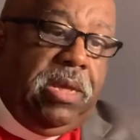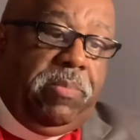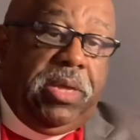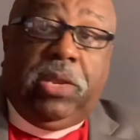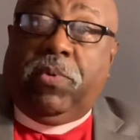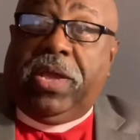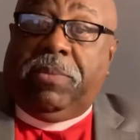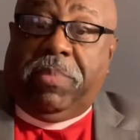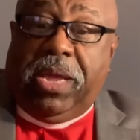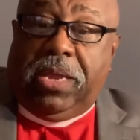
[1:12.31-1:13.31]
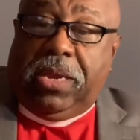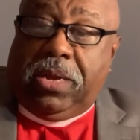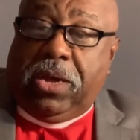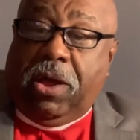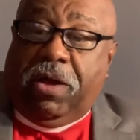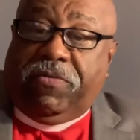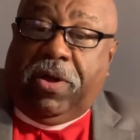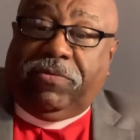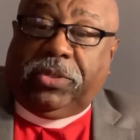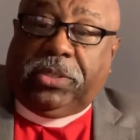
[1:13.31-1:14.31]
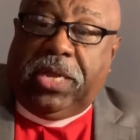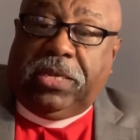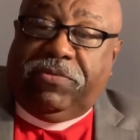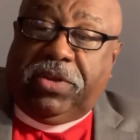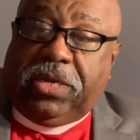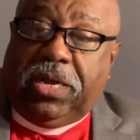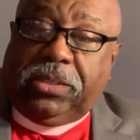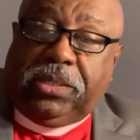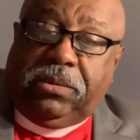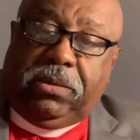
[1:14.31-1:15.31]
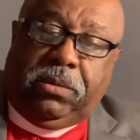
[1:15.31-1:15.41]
But anyway, it may cut off all of a sudden if it does.